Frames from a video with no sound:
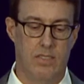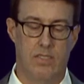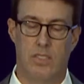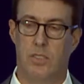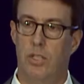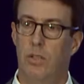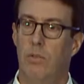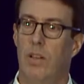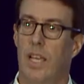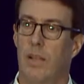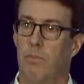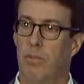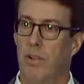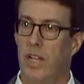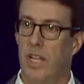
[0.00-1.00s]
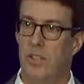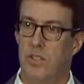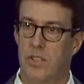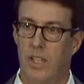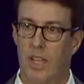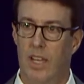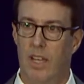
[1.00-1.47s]
a 2-lane
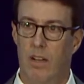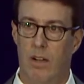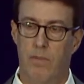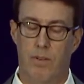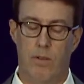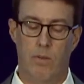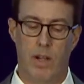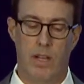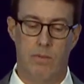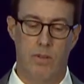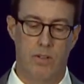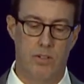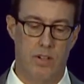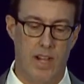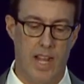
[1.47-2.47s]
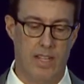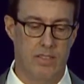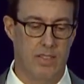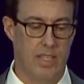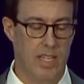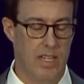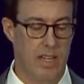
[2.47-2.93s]
bridge over railroad tracks
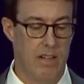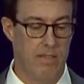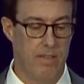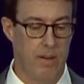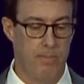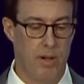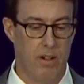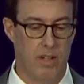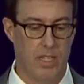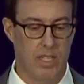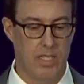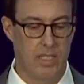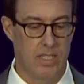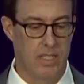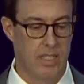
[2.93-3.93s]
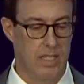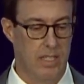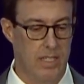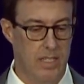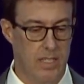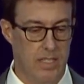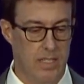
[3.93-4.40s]
to get out of our parking.
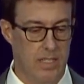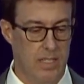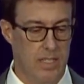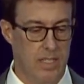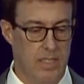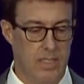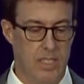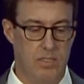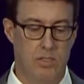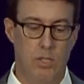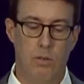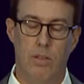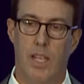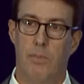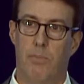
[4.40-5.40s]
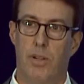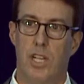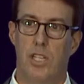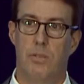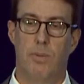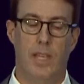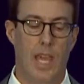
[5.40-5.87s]
This 2-lane
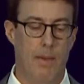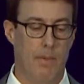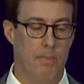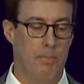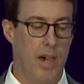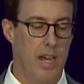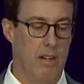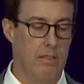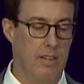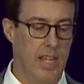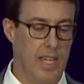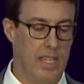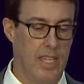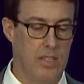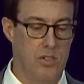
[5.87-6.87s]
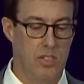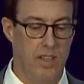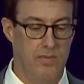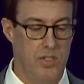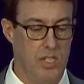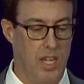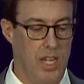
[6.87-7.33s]
bridge became a bottleneck at
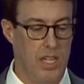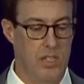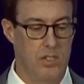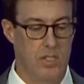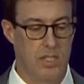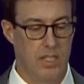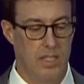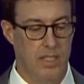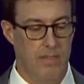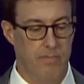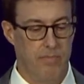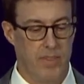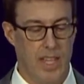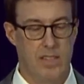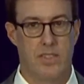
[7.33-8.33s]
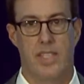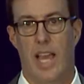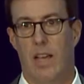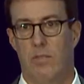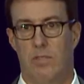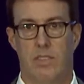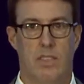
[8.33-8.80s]
shift change, as
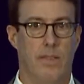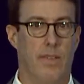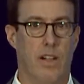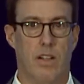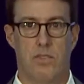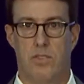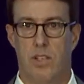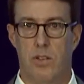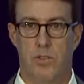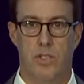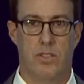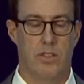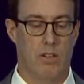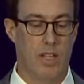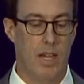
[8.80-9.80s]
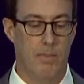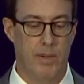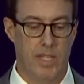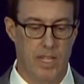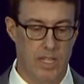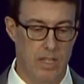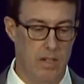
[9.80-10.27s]
thousands of our associates are
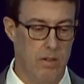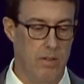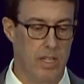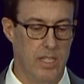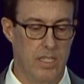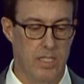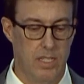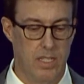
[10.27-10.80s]
coming and going.